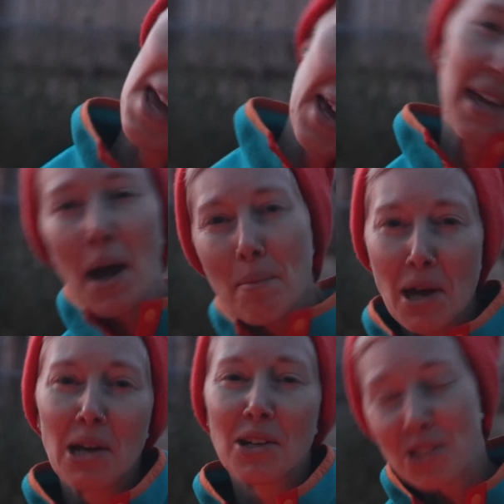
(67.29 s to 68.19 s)
And I'm
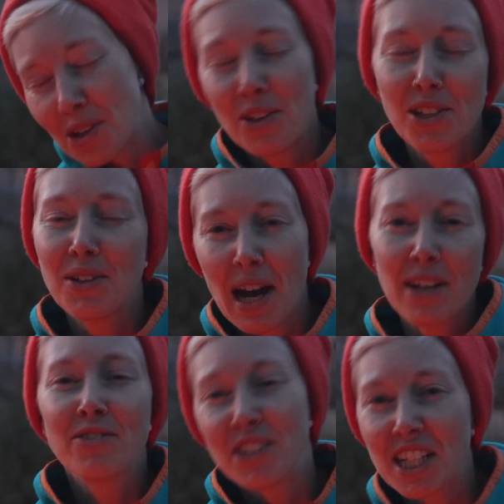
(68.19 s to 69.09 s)
gonna show you how
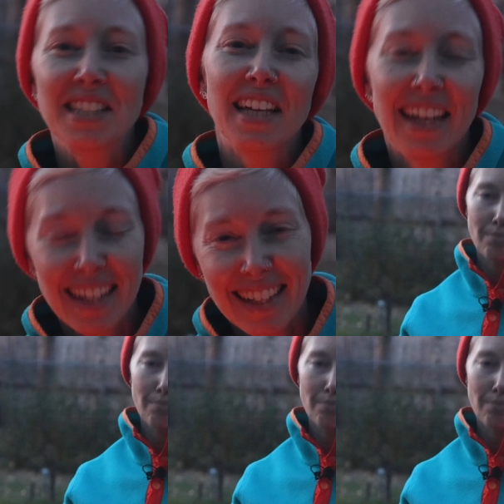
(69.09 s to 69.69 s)
to fix it.